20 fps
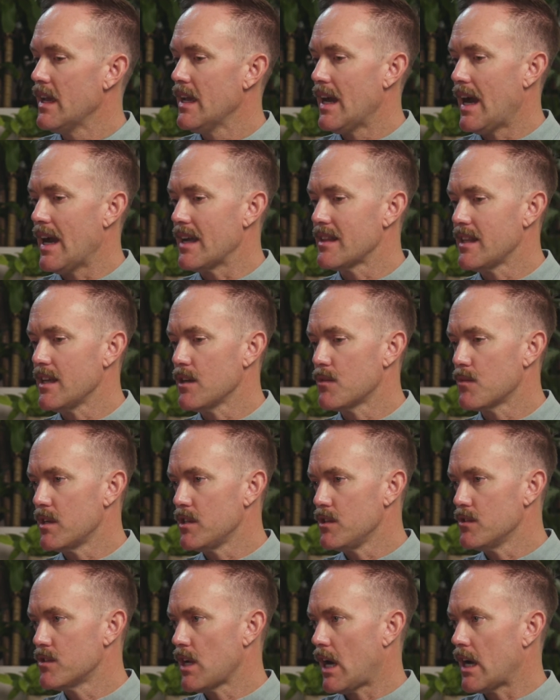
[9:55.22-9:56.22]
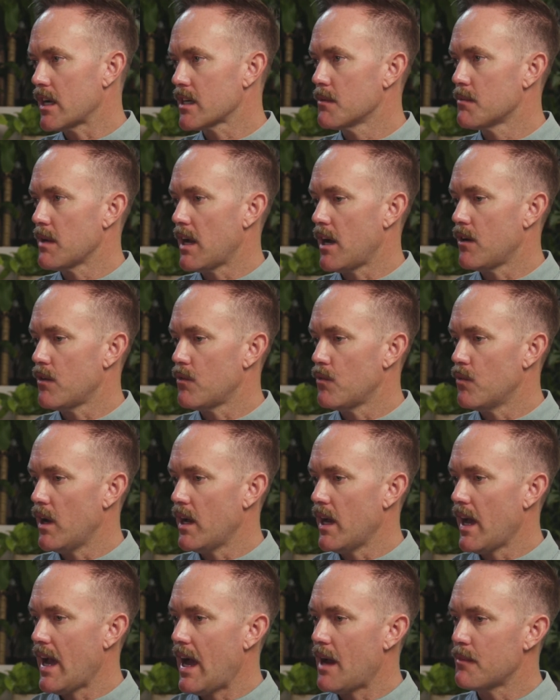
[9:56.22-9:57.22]
I think when you talk about
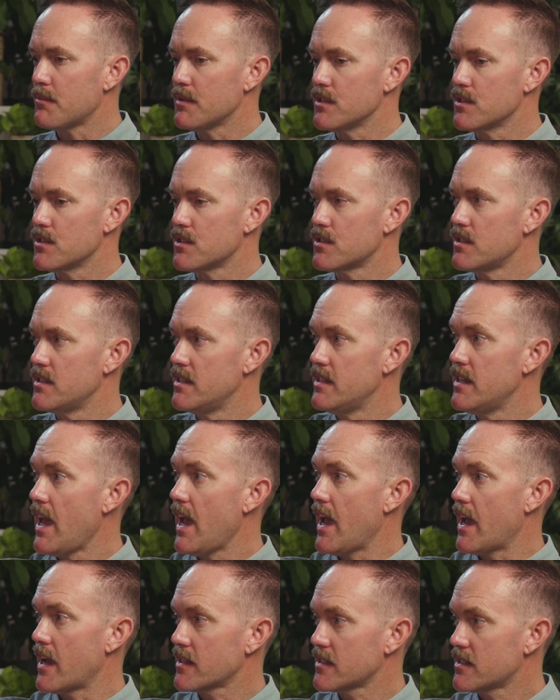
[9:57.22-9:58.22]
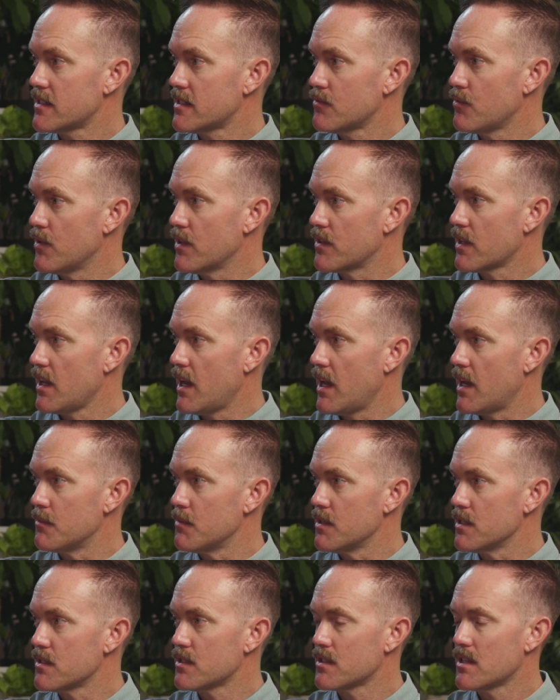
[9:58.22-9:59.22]
what happens next with
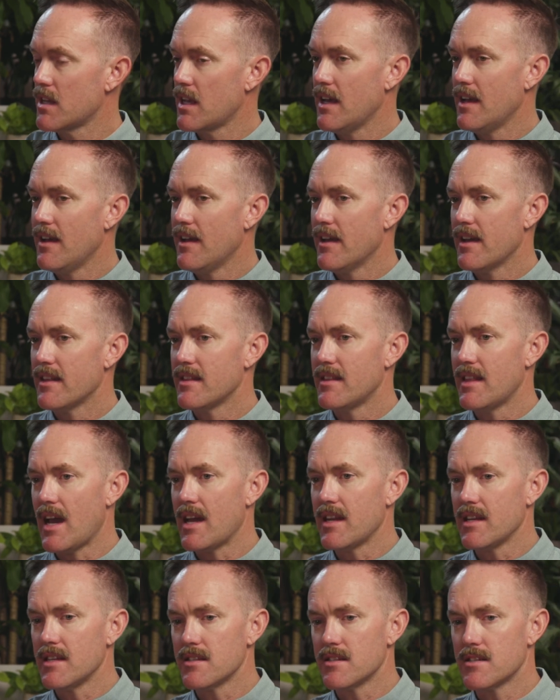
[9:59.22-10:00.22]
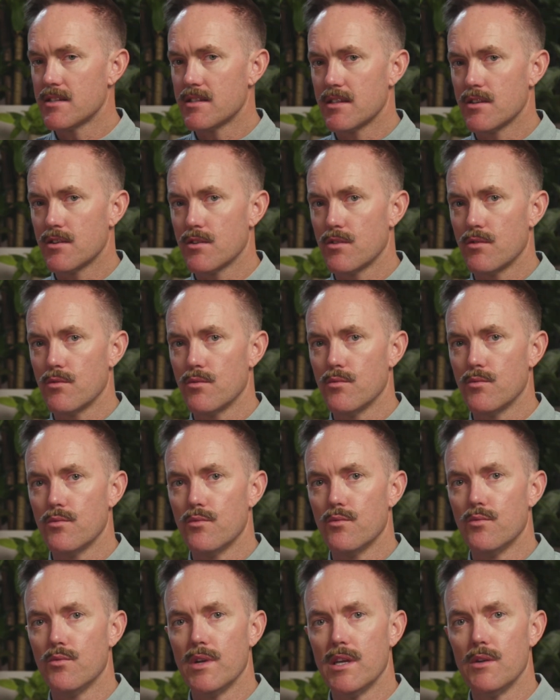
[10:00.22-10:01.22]
cannabis, that is,
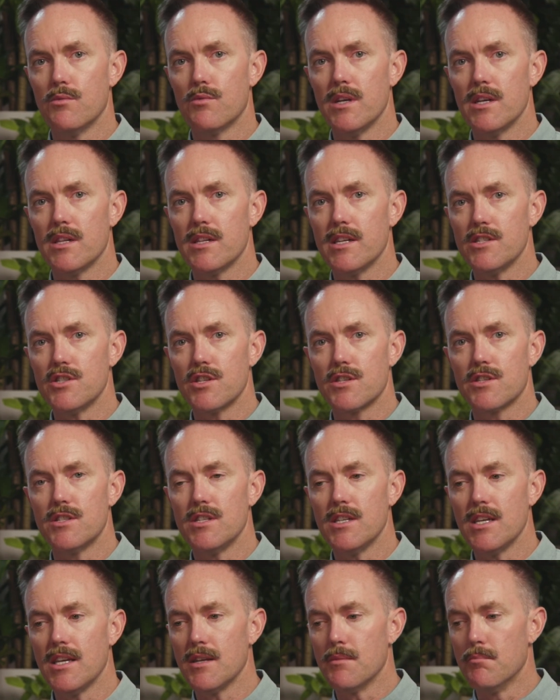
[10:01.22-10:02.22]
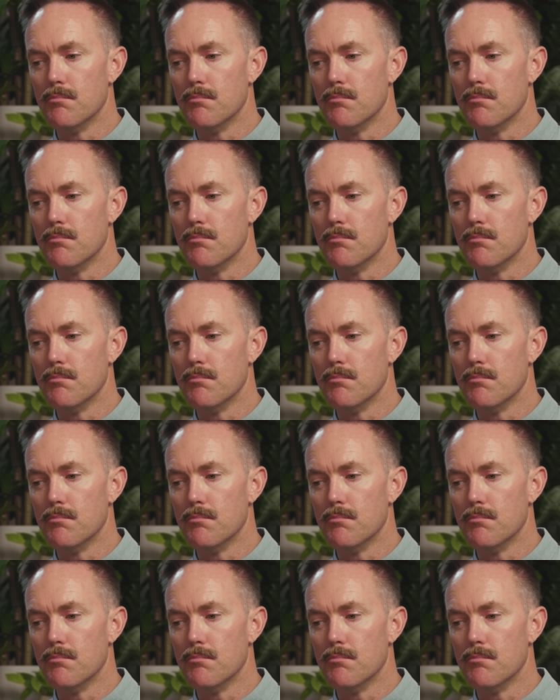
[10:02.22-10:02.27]
we really just need